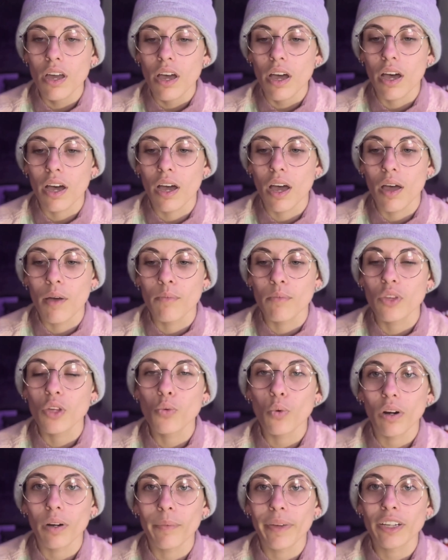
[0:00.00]
You
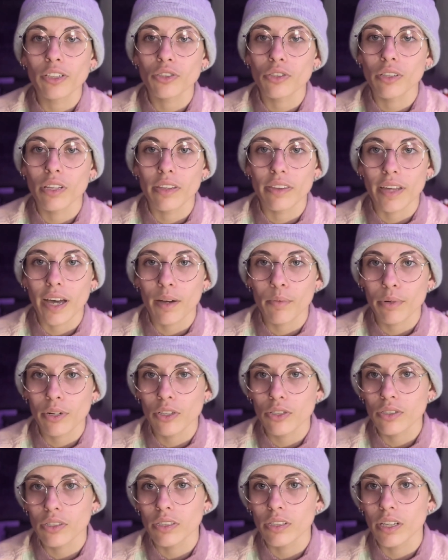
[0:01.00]
want to make sure that that
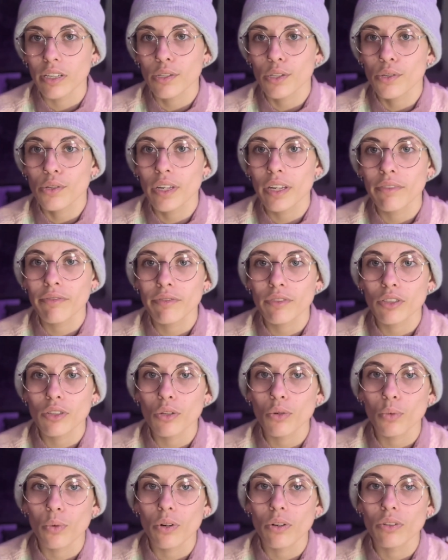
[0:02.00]
person that you give to the
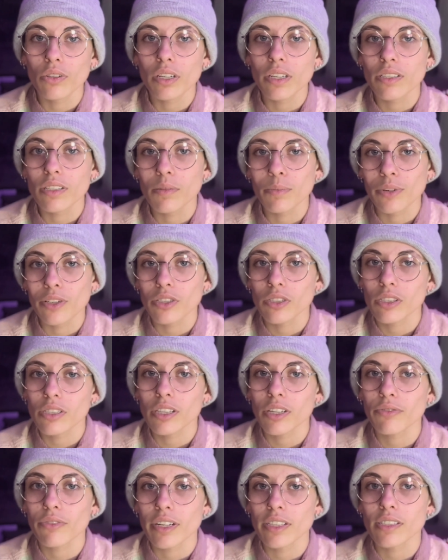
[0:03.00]
world is the person
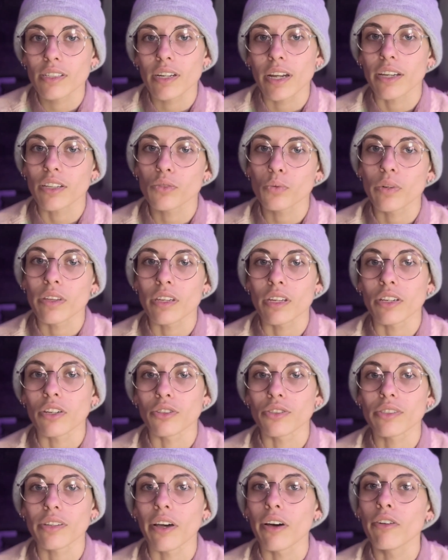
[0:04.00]
that resonates within
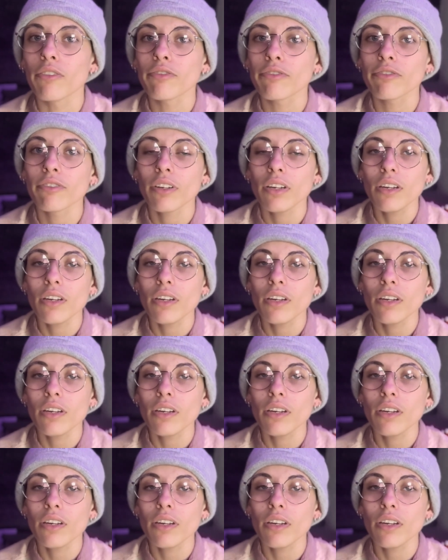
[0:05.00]
yourself.